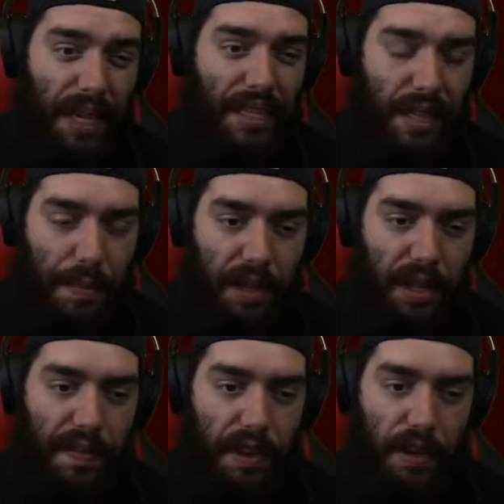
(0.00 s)
typically
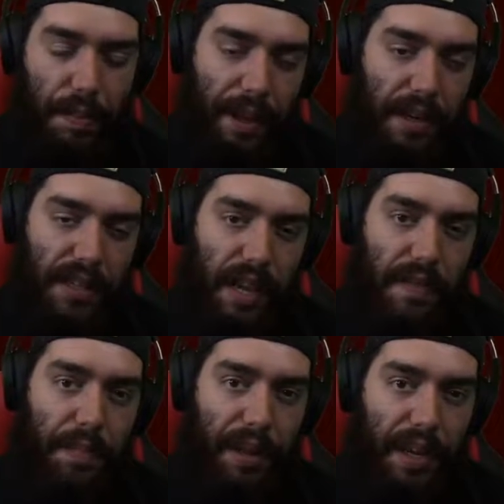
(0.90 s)
if you're in Player
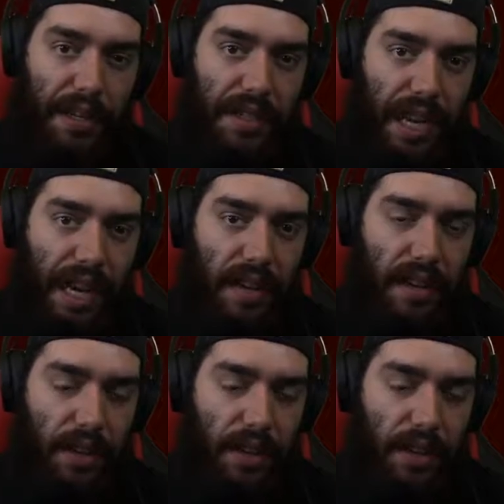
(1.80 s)
7, Players 8,